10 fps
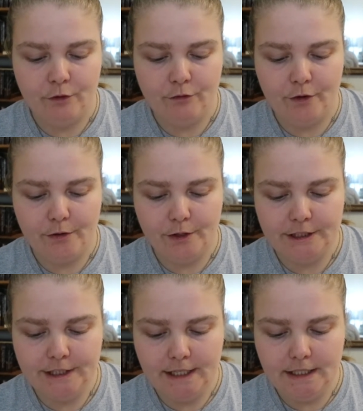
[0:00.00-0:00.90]
for further
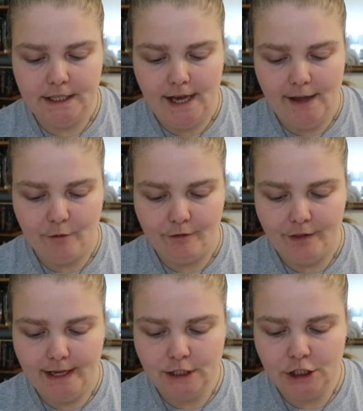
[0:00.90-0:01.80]
study and
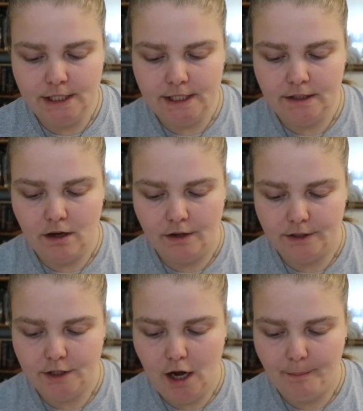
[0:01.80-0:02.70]
reflection on
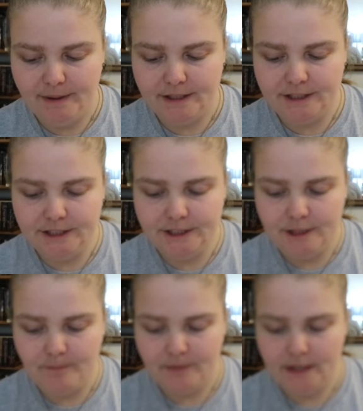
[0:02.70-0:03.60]
the
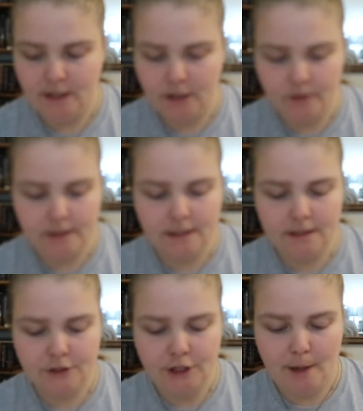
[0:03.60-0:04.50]
topics included
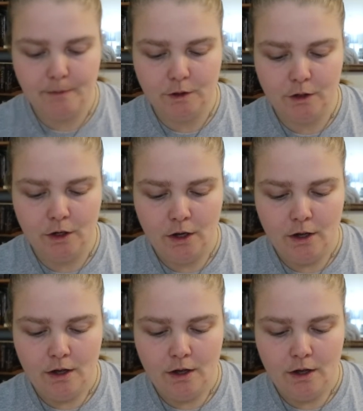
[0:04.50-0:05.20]
in this chapter,